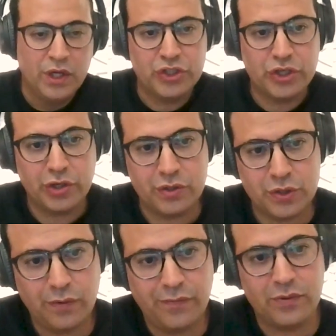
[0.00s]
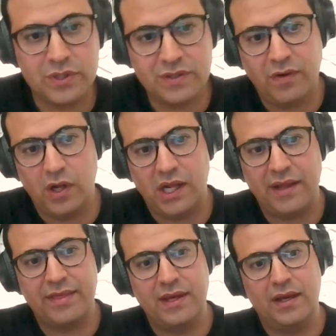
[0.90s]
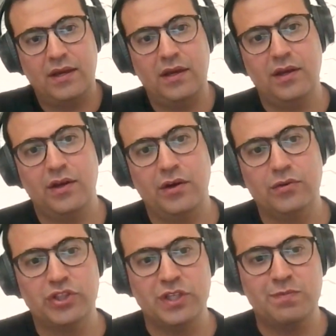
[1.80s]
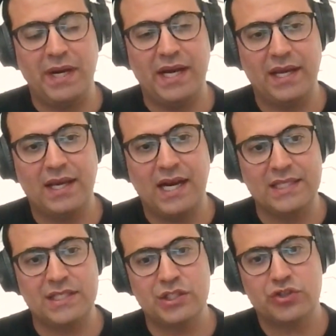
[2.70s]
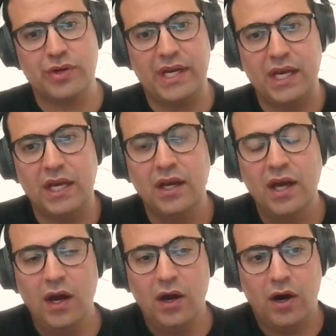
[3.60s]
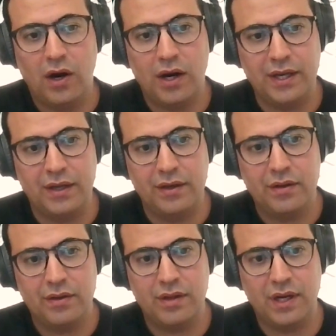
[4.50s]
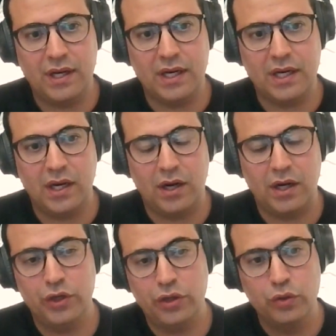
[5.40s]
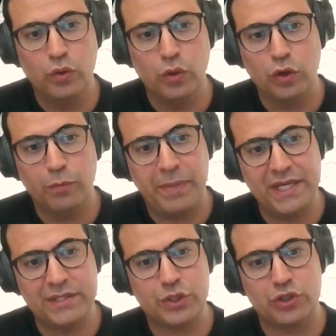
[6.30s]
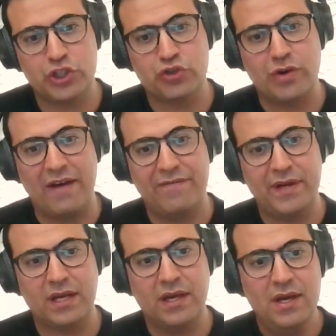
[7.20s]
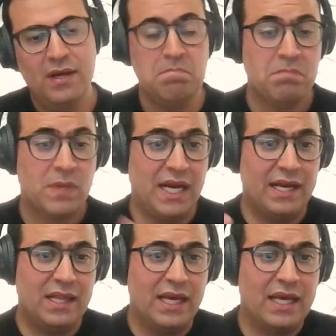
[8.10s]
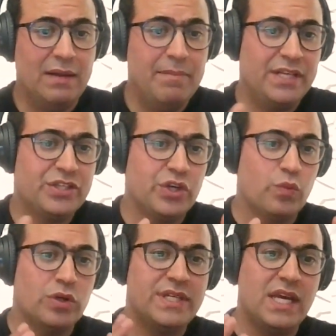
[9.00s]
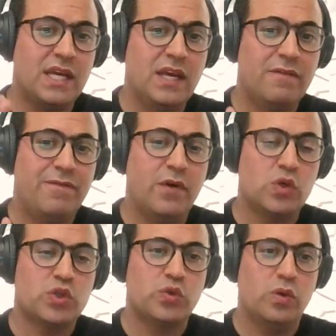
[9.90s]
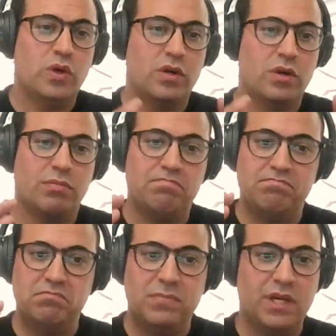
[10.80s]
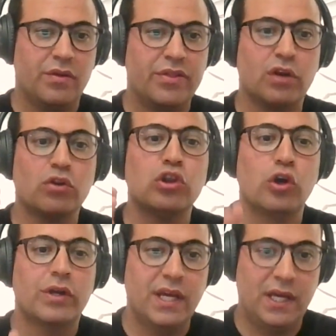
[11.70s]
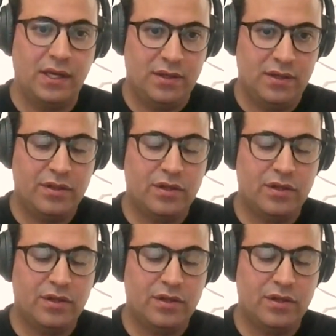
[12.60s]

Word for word: Sure. So first of all, I think, you know, just by concentrating on Google paid search traffic, kind of like I mentioned, we're taking folks who are, you know, they're looking